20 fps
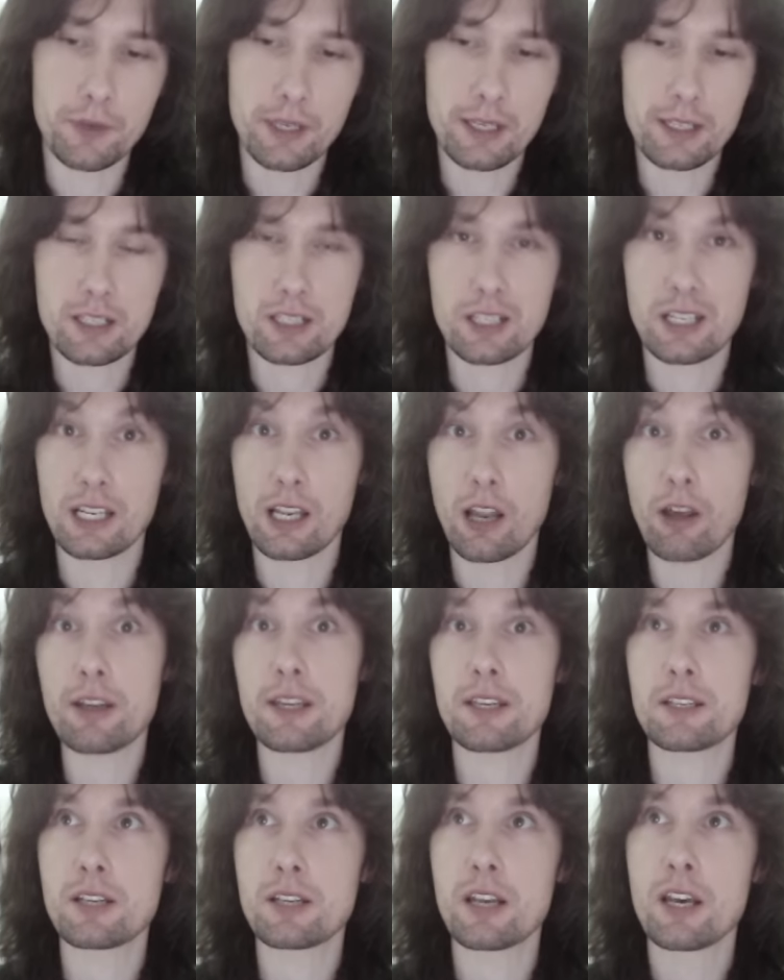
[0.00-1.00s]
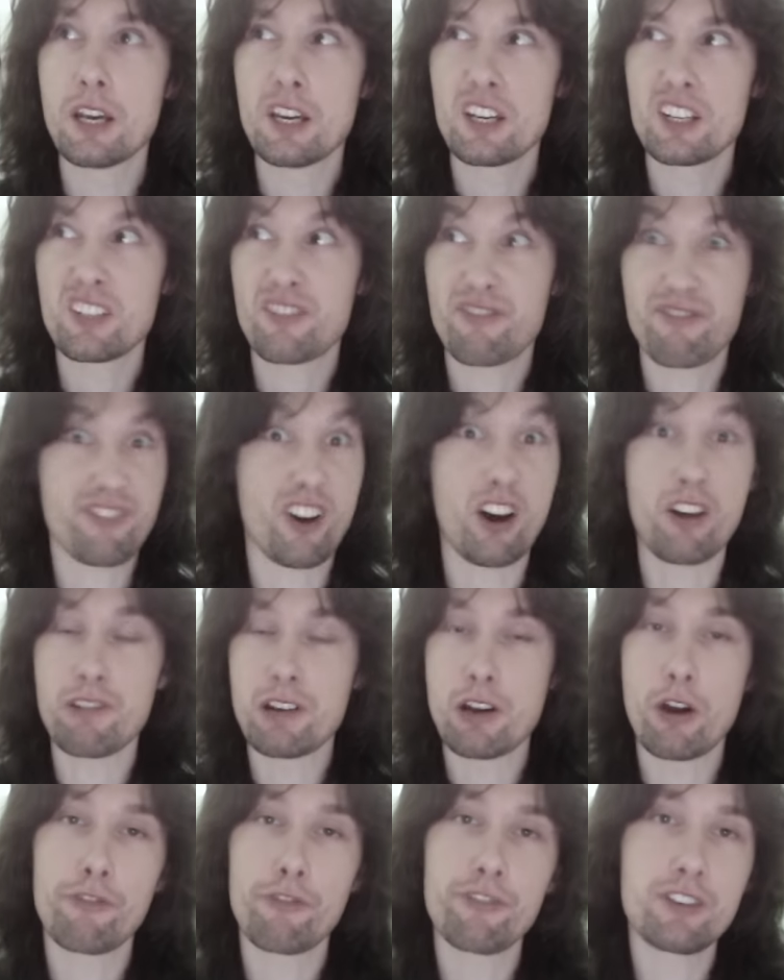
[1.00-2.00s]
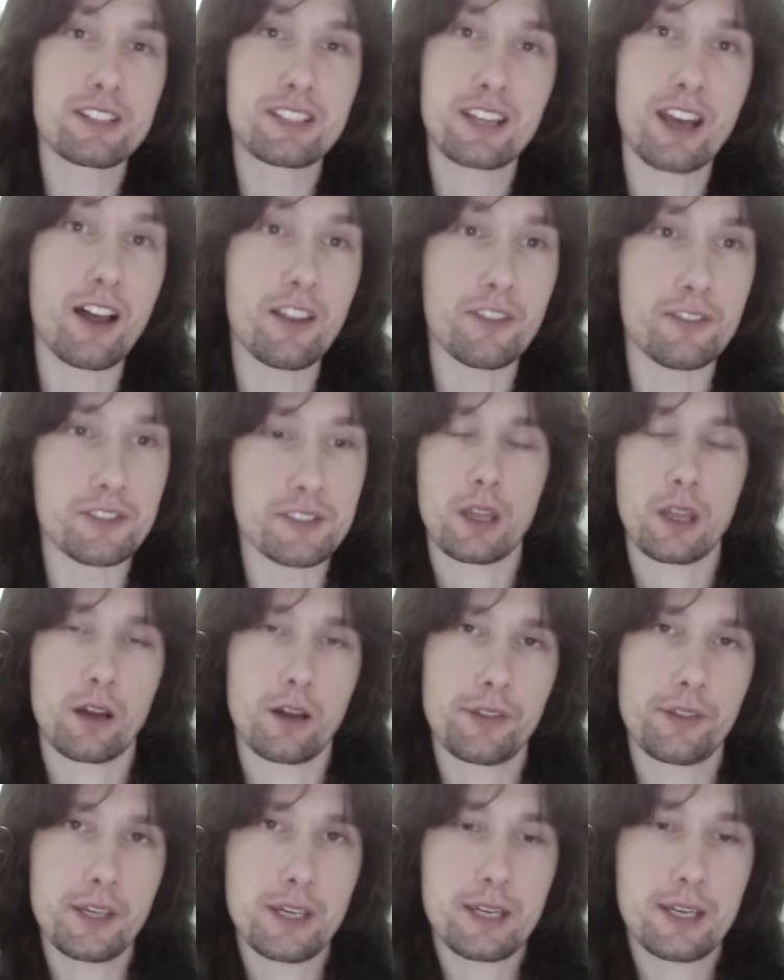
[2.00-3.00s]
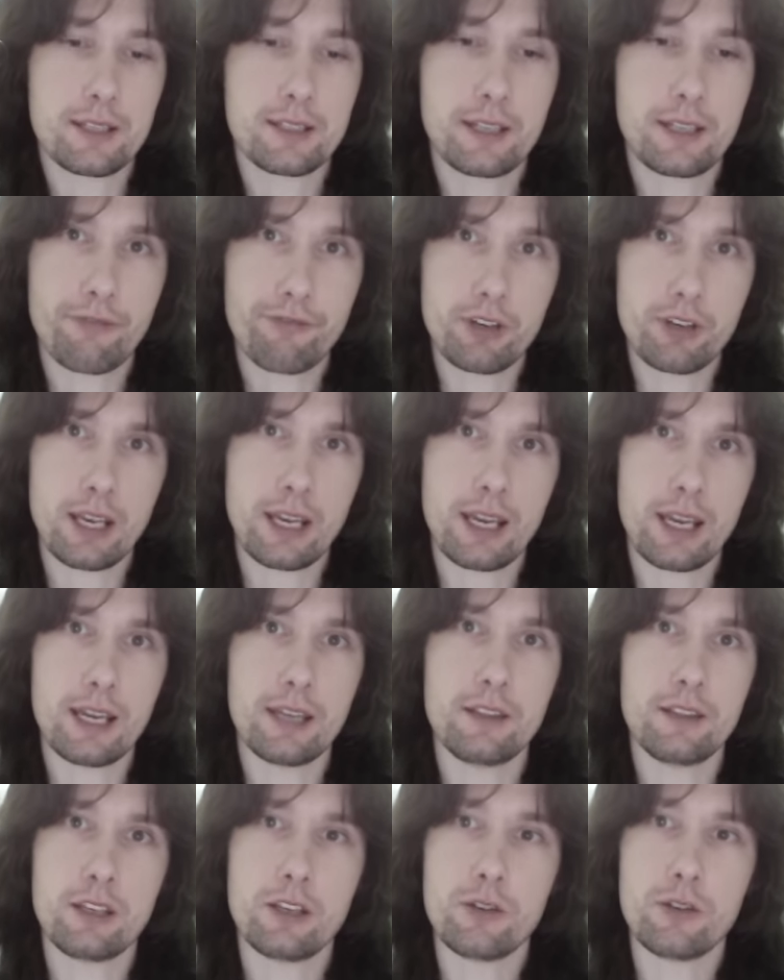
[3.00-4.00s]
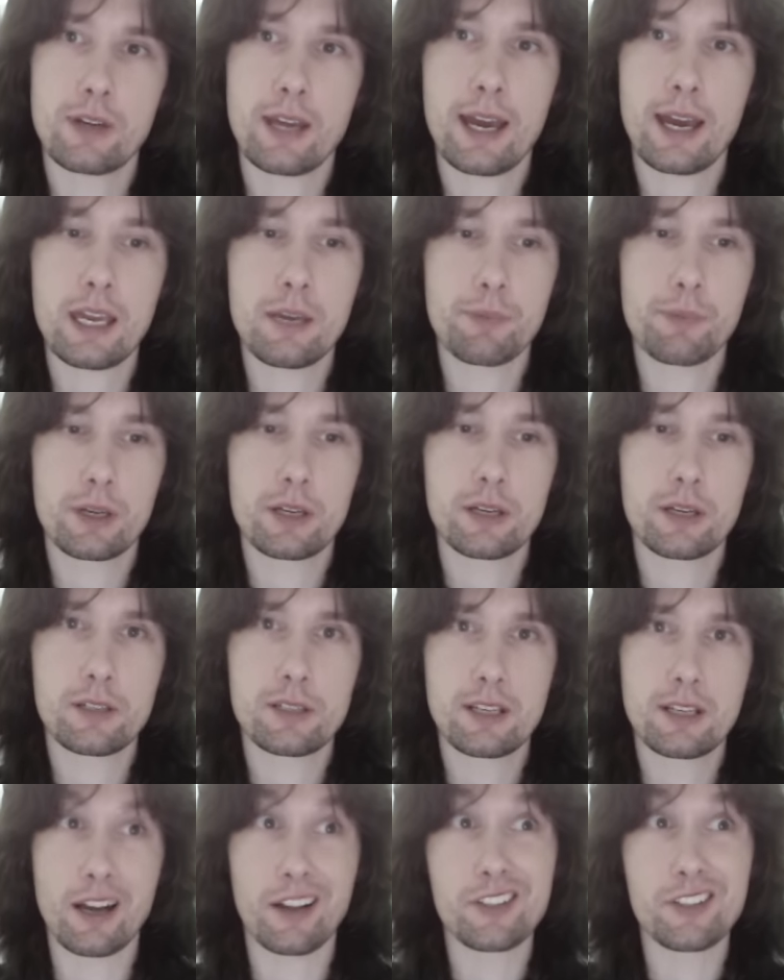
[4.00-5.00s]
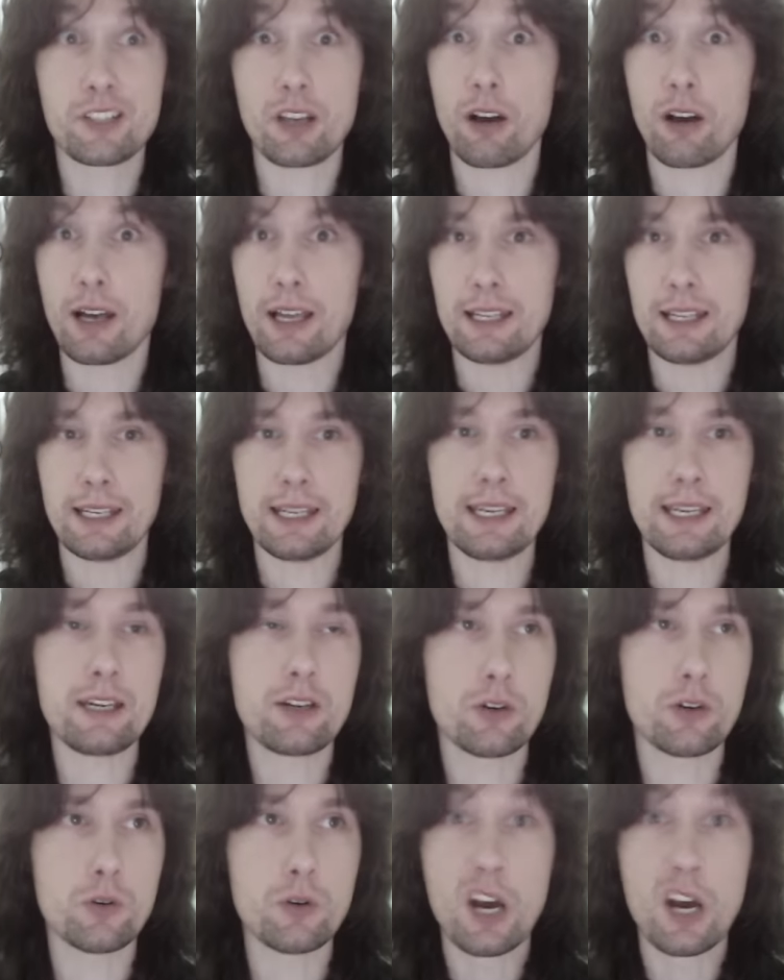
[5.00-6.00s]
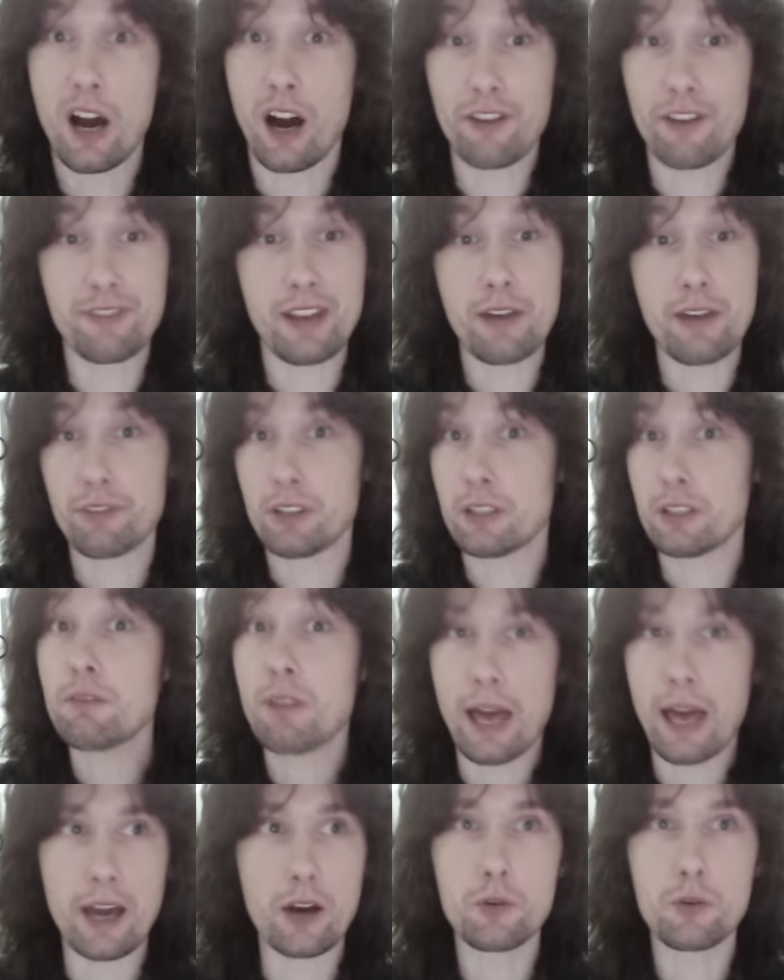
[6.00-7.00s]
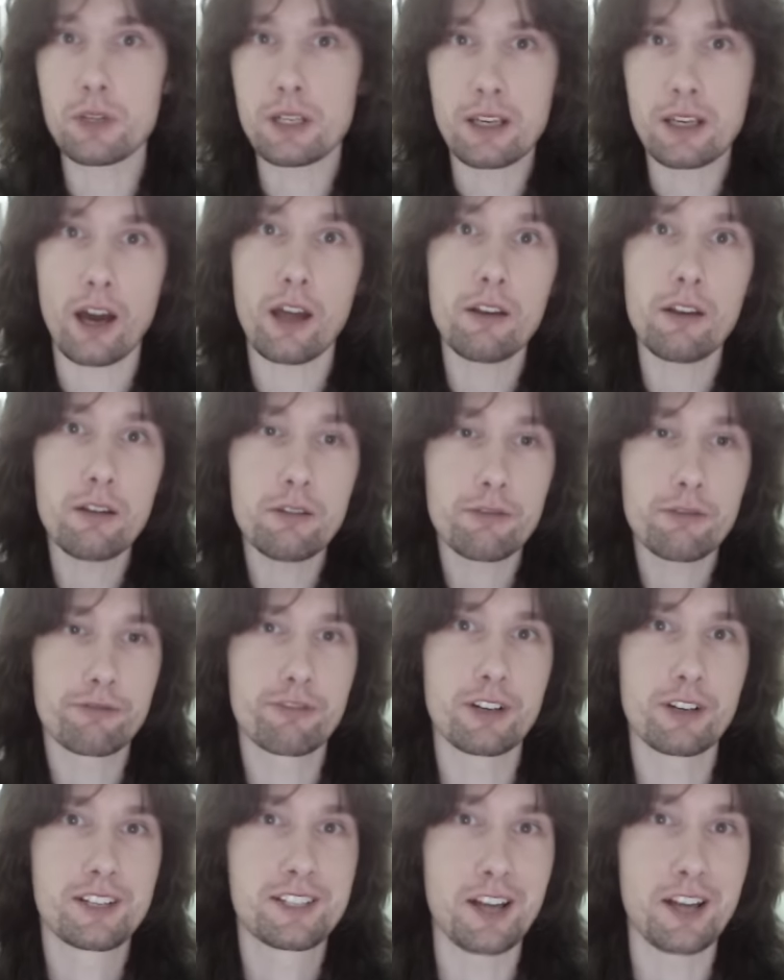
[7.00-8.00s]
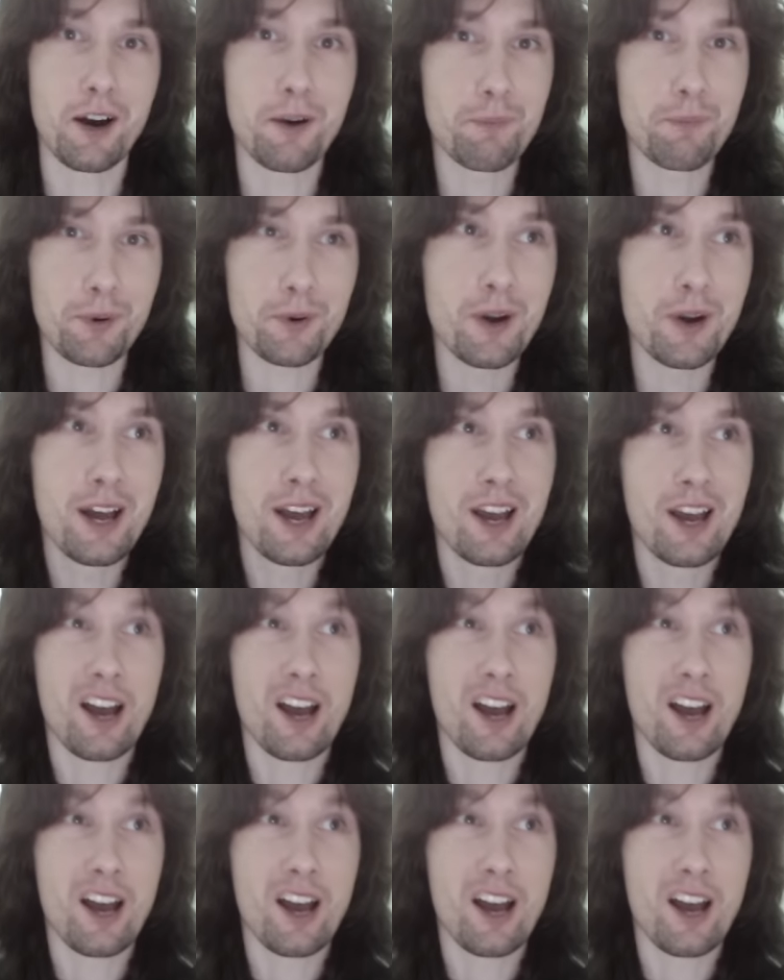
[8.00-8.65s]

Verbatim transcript: He just liked firing off his guns. I think it's different here in the UK because guns are illegal. I've never held a gun, for example.